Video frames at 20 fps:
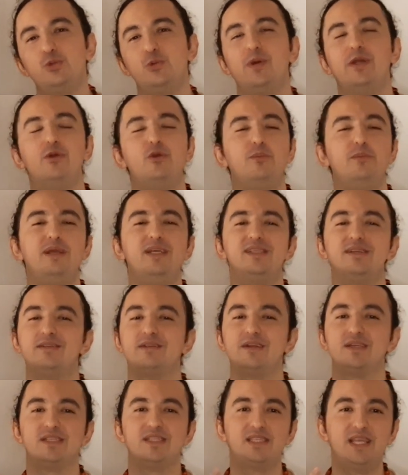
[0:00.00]
when you
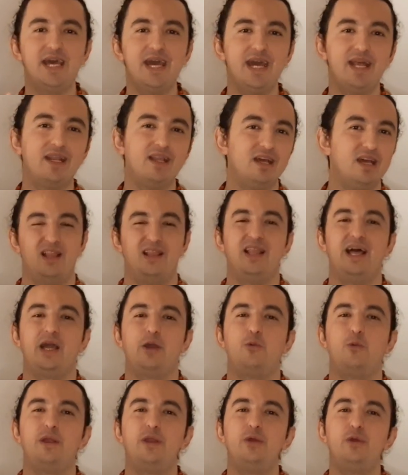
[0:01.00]
misunderstand,
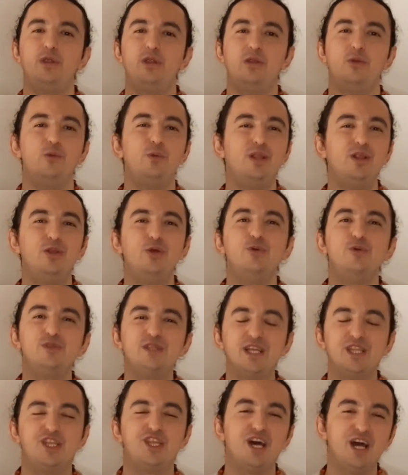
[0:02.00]
like when we lose
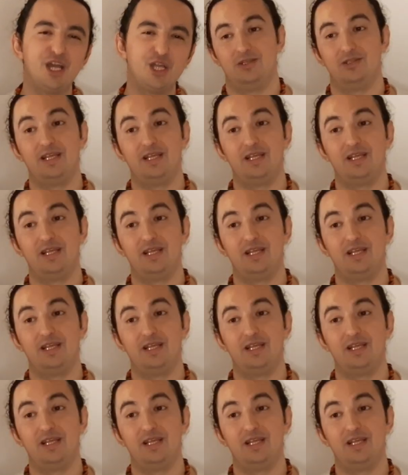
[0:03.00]
the touch.